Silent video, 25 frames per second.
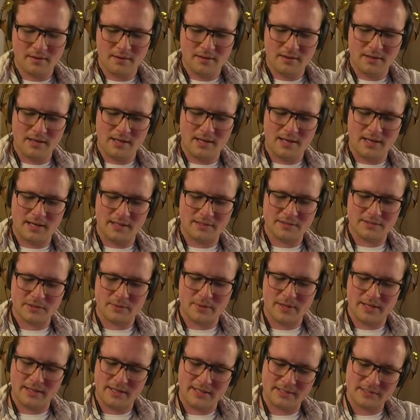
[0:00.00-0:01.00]
And so I
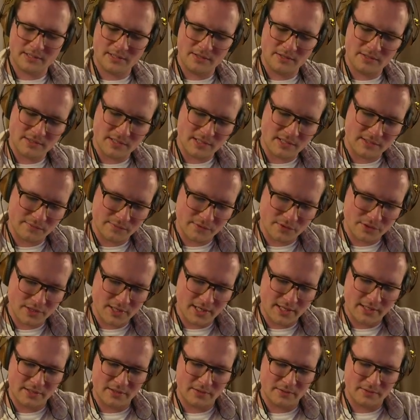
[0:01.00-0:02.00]
like to use this for
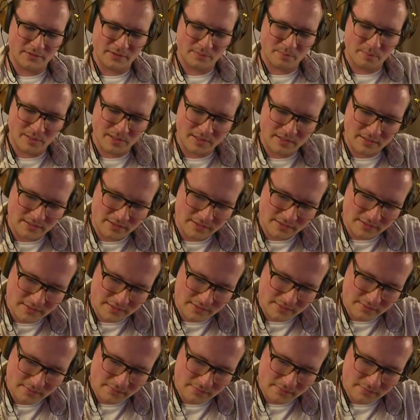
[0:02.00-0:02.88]
shadows because